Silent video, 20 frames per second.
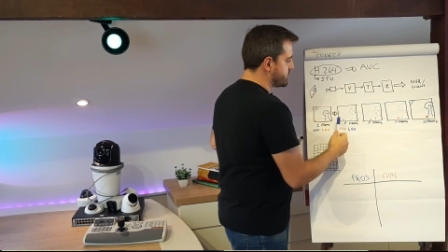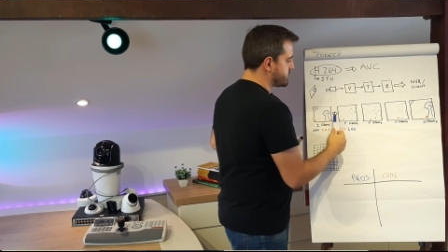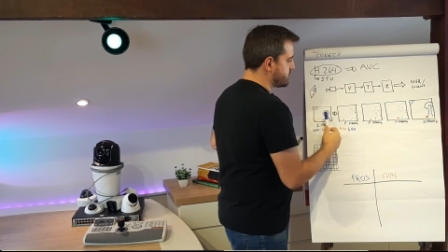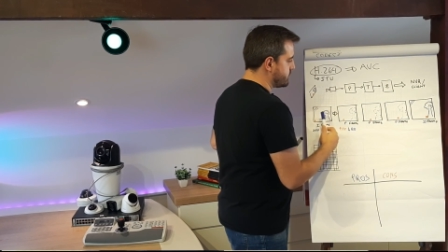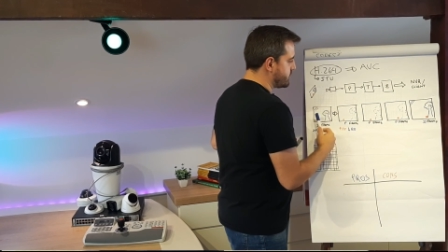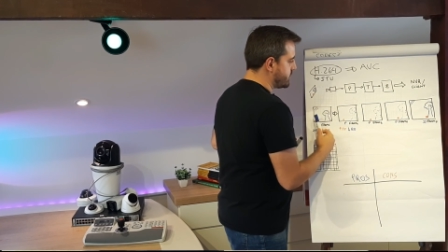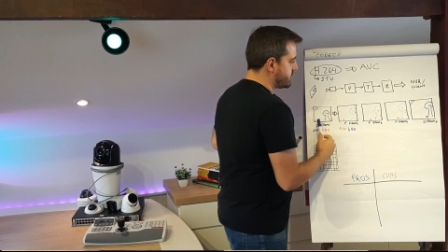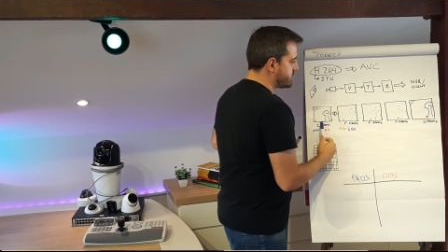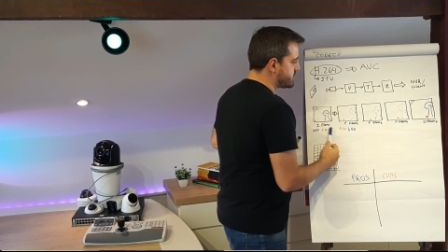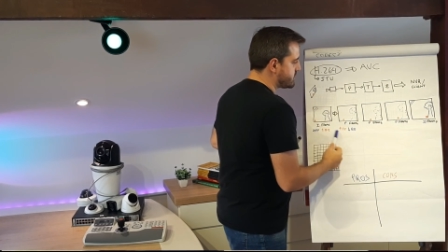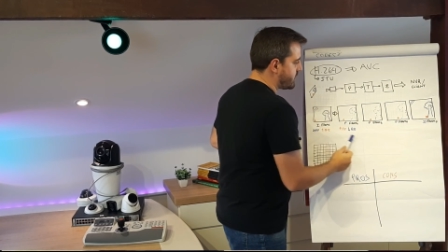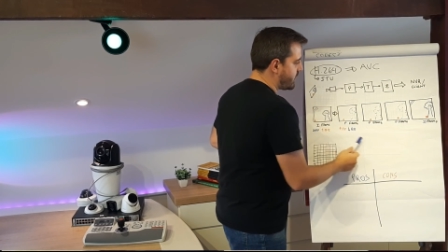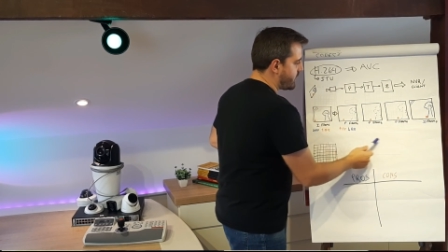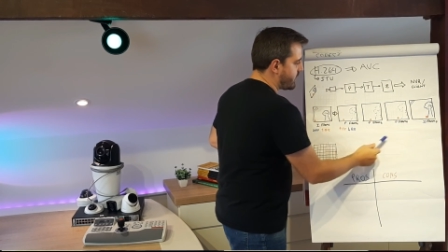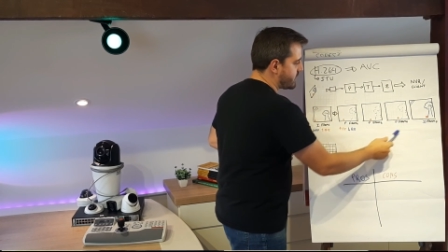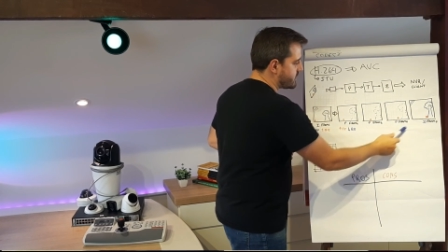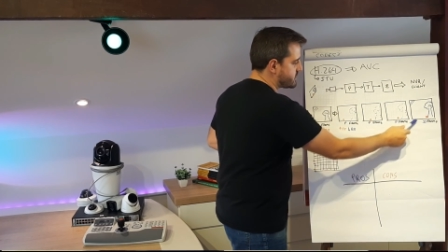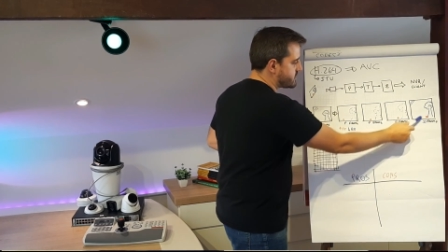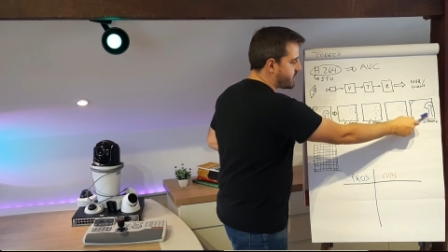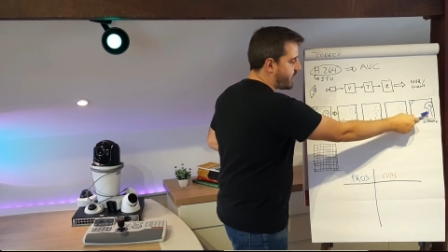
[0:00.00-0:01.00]
So this is
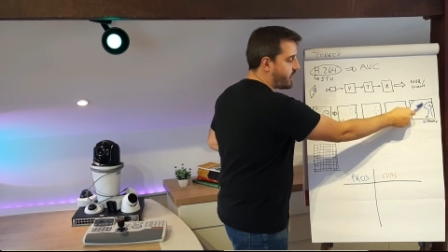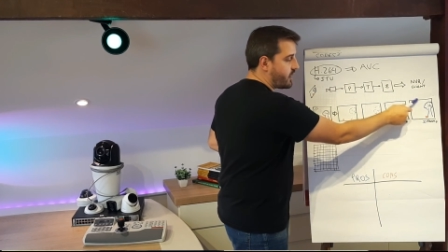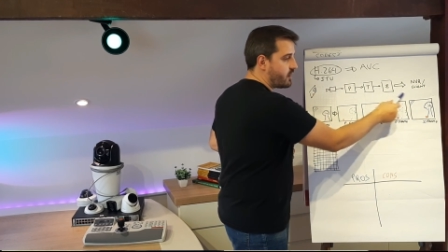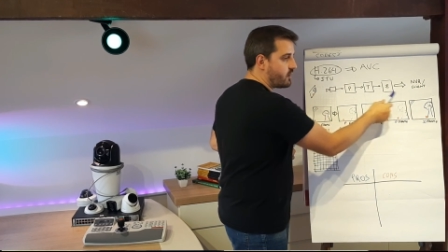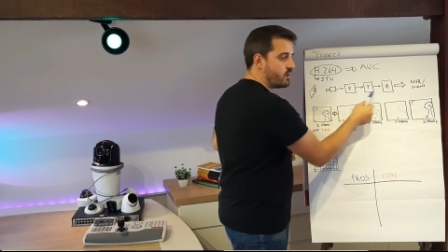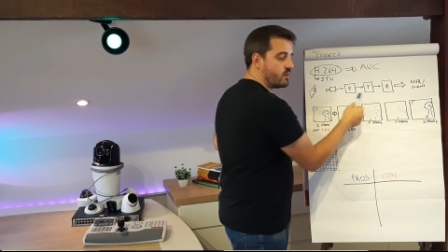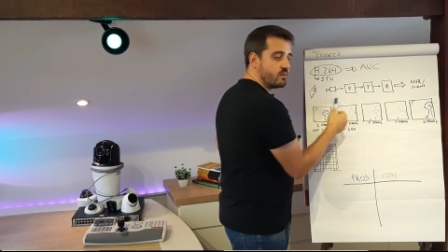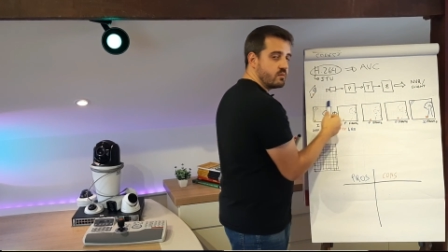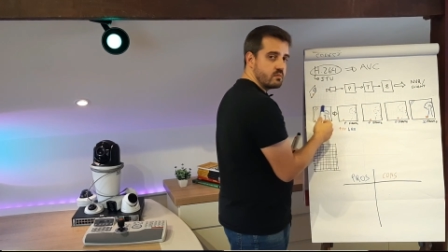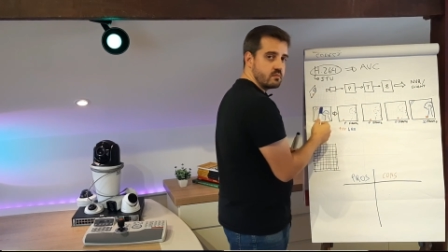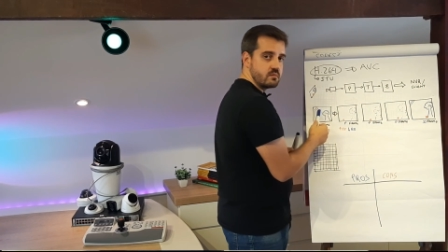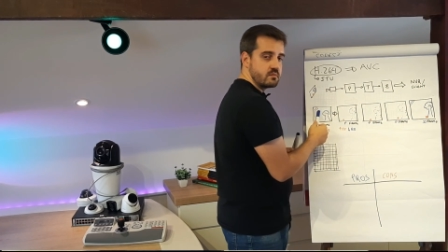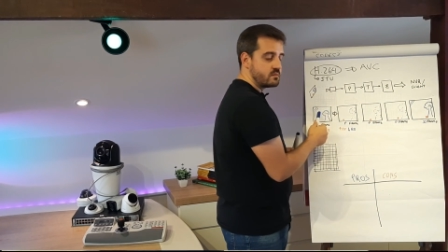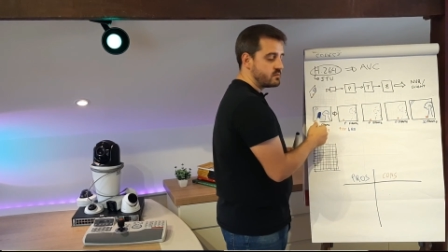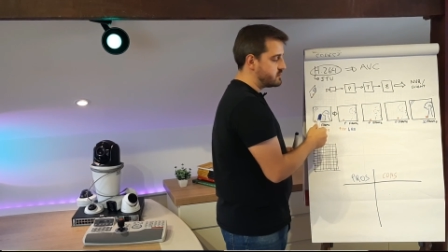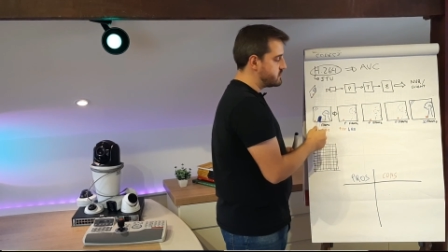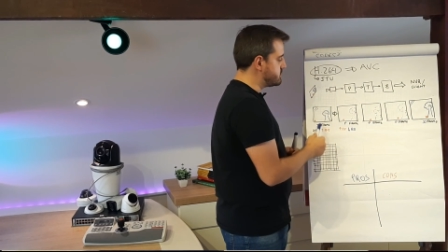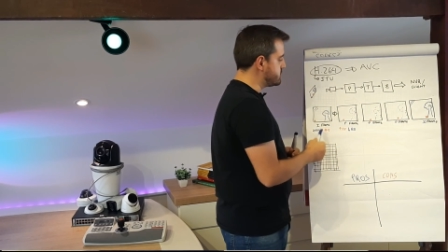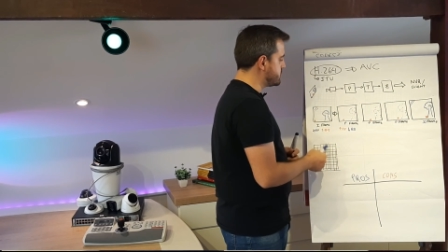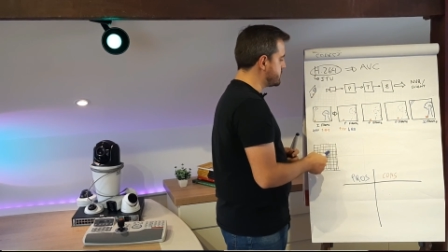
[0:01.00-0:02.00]
like a cycle.
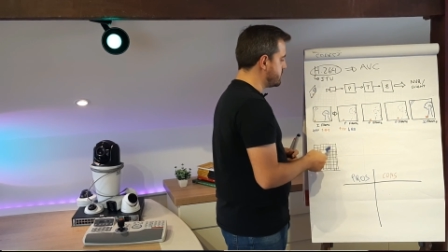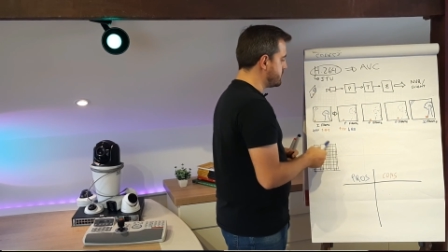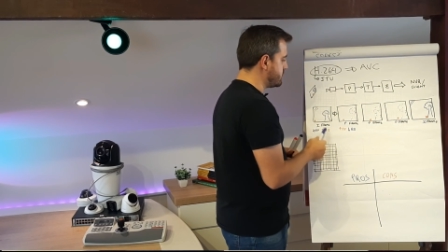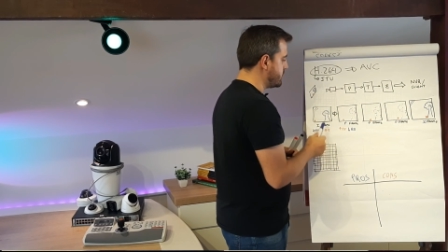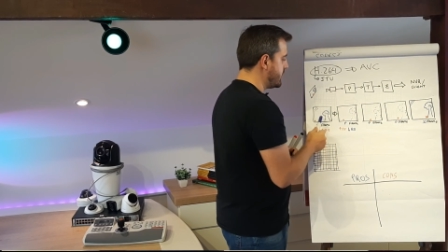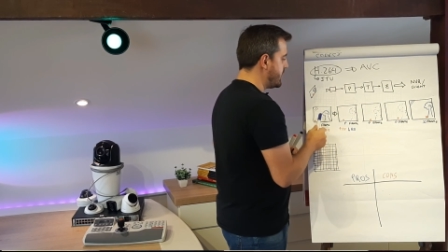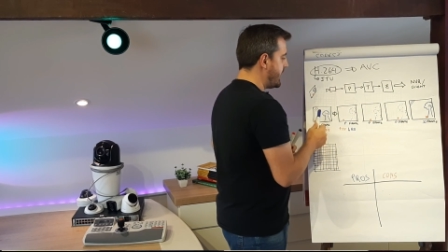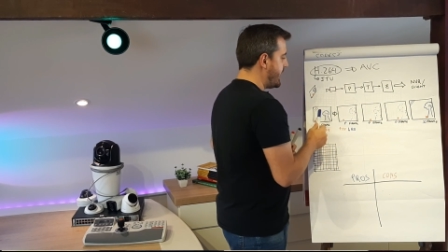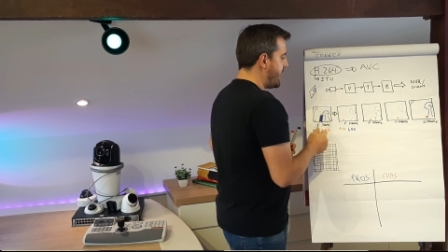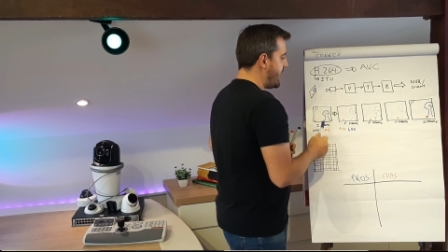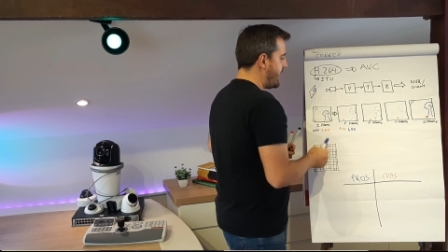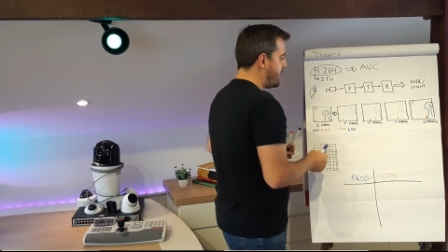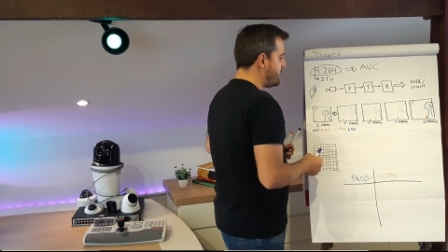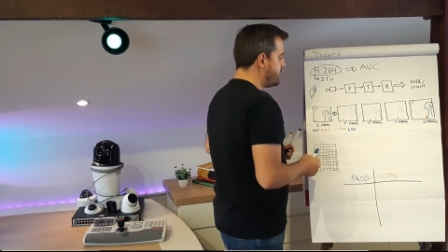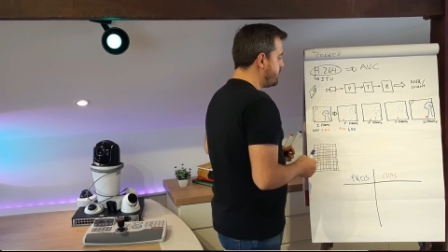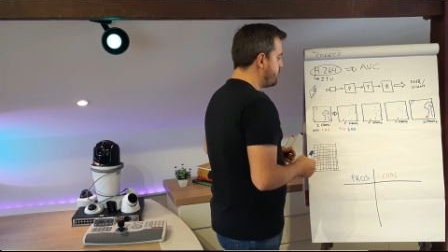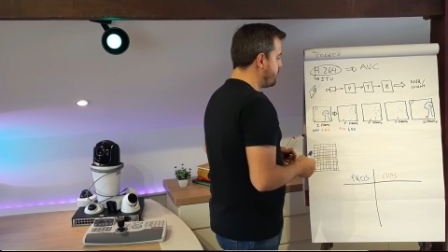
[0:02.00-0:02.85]
So, and